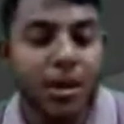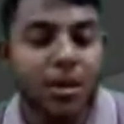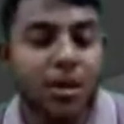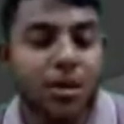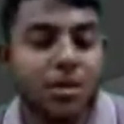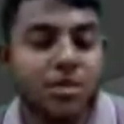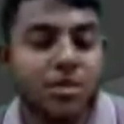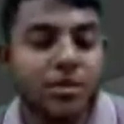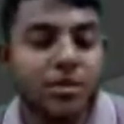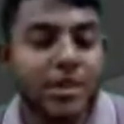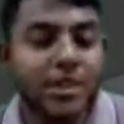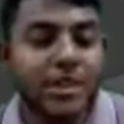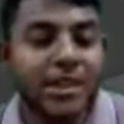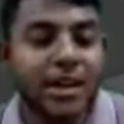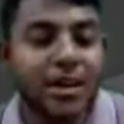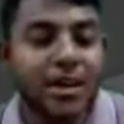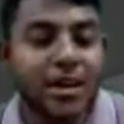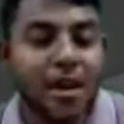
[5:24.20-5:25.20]
but
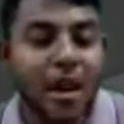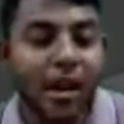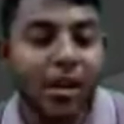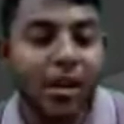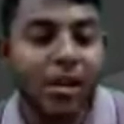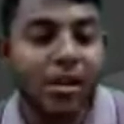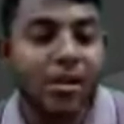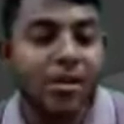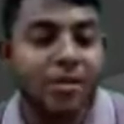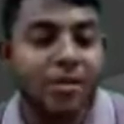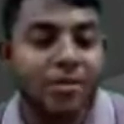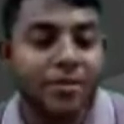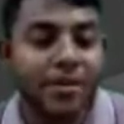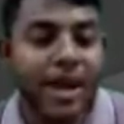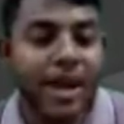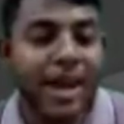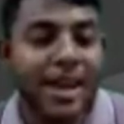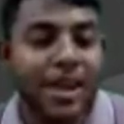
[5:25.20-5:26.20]
also with the
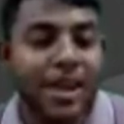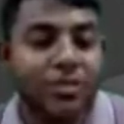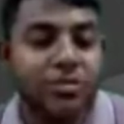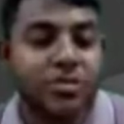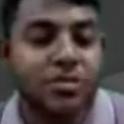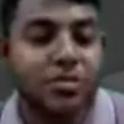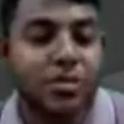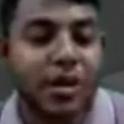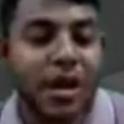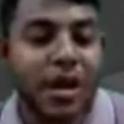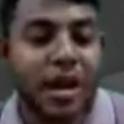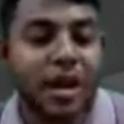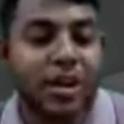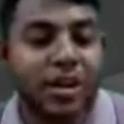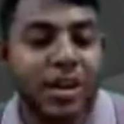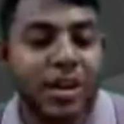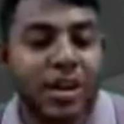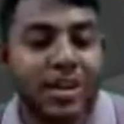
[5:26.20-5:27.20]
values,
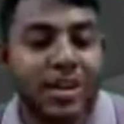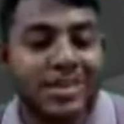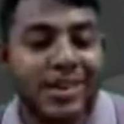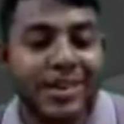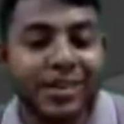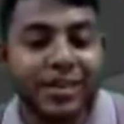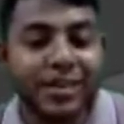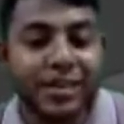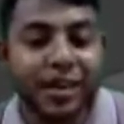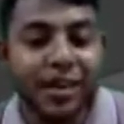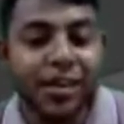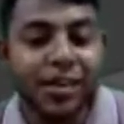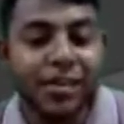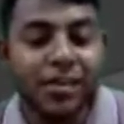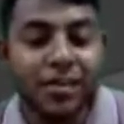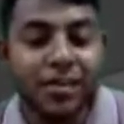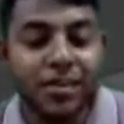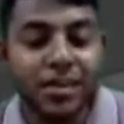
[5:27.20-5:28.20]
priorities, and
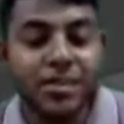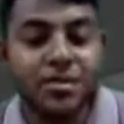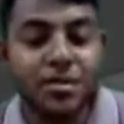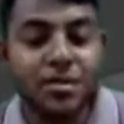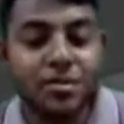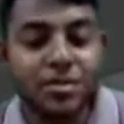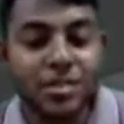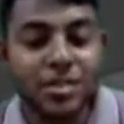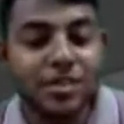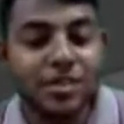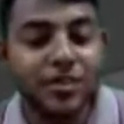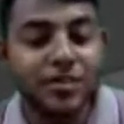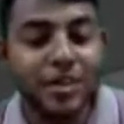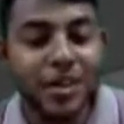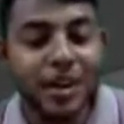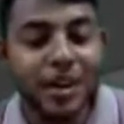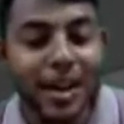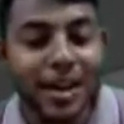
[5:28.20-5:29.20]

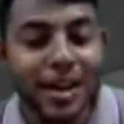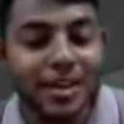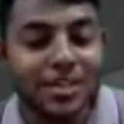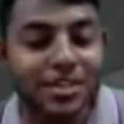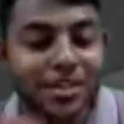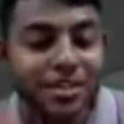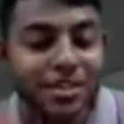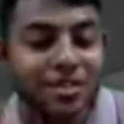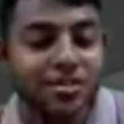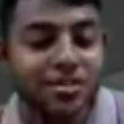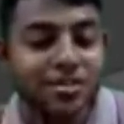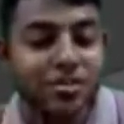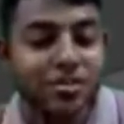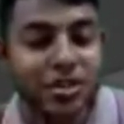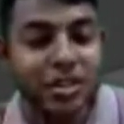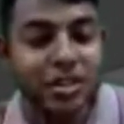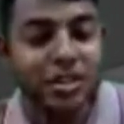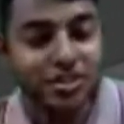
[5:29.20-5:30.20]
resources of the larger
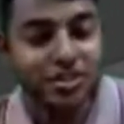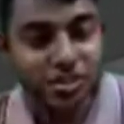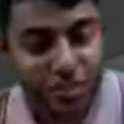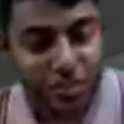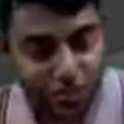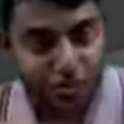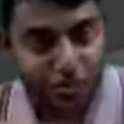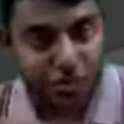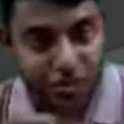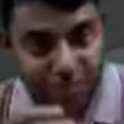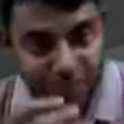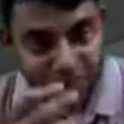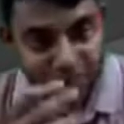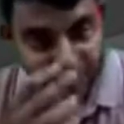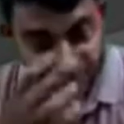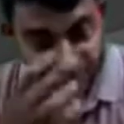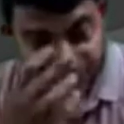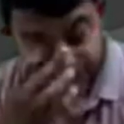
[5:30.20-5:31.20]
social
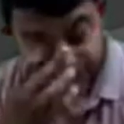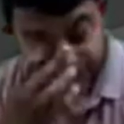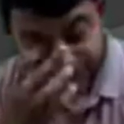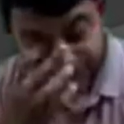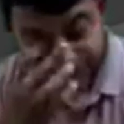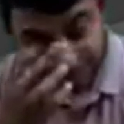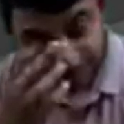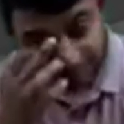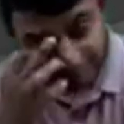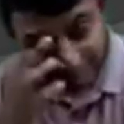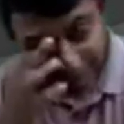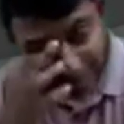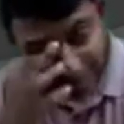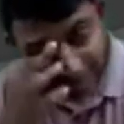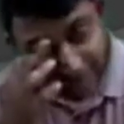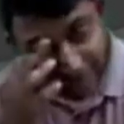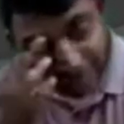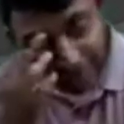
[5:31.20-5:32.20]
institutions.
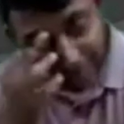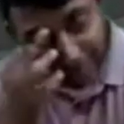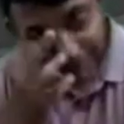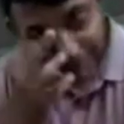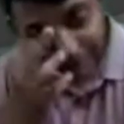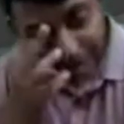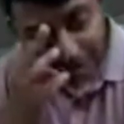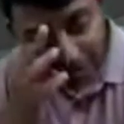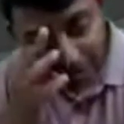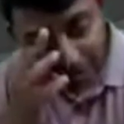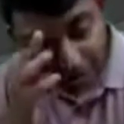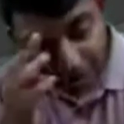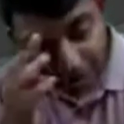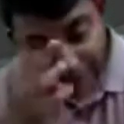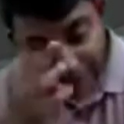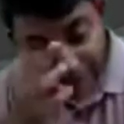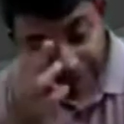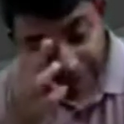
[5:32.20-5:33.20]

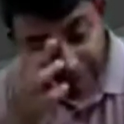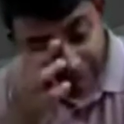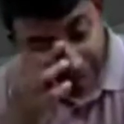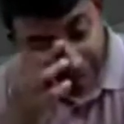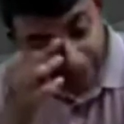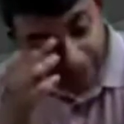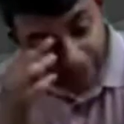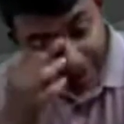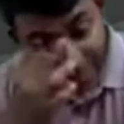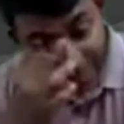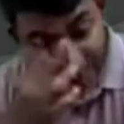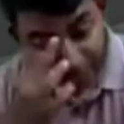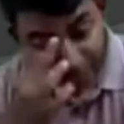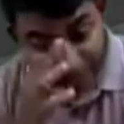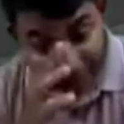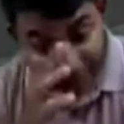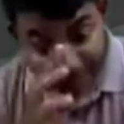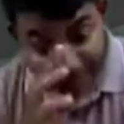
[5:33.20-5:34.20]
So in this
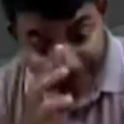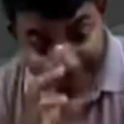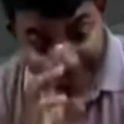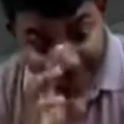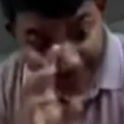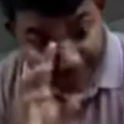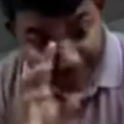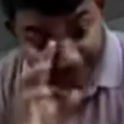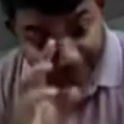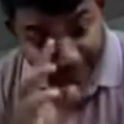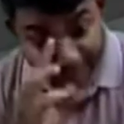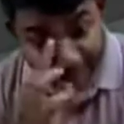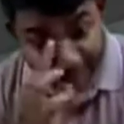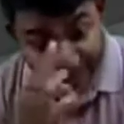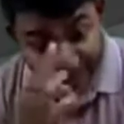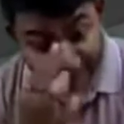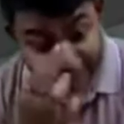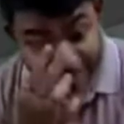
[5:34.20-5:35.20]
unit, we will
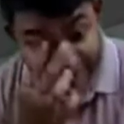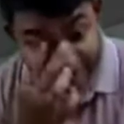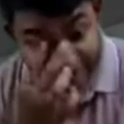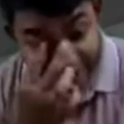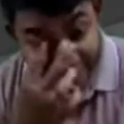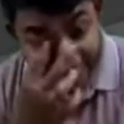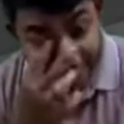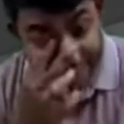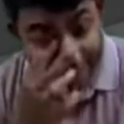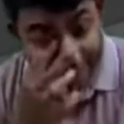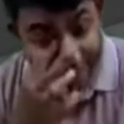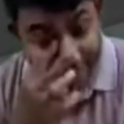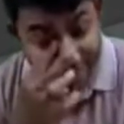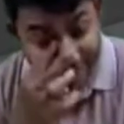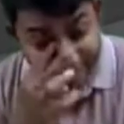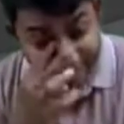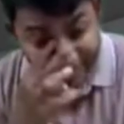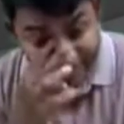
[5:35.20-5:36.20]
study the various
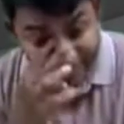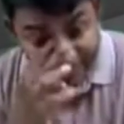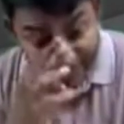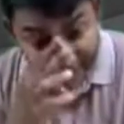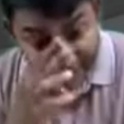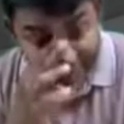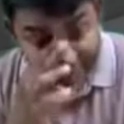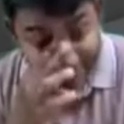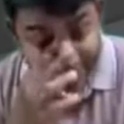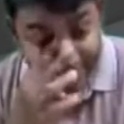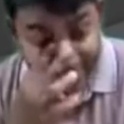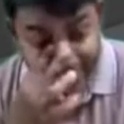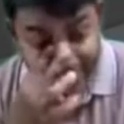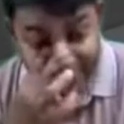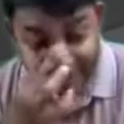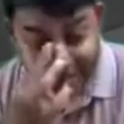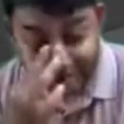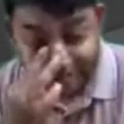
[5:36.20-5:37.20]
government
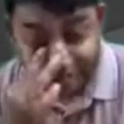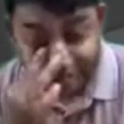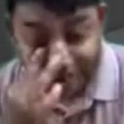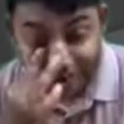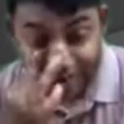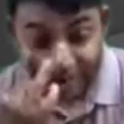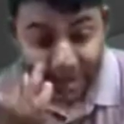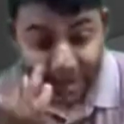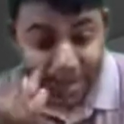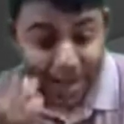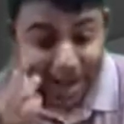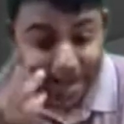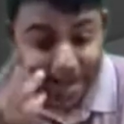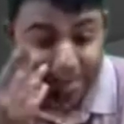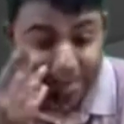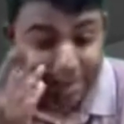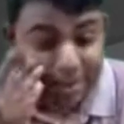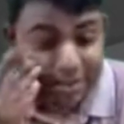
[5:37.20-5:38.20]
entities that are involved
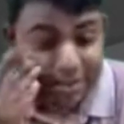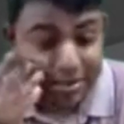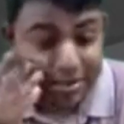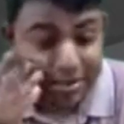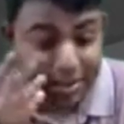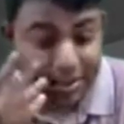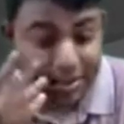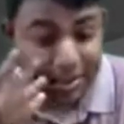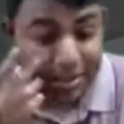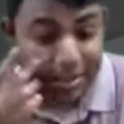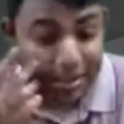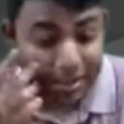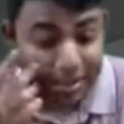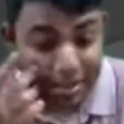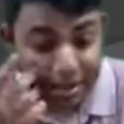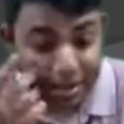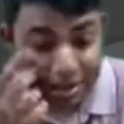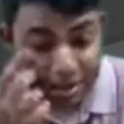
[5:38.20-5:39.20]
in administering
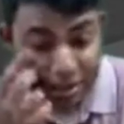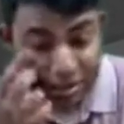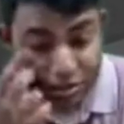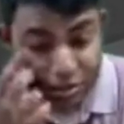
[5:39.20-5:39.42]
the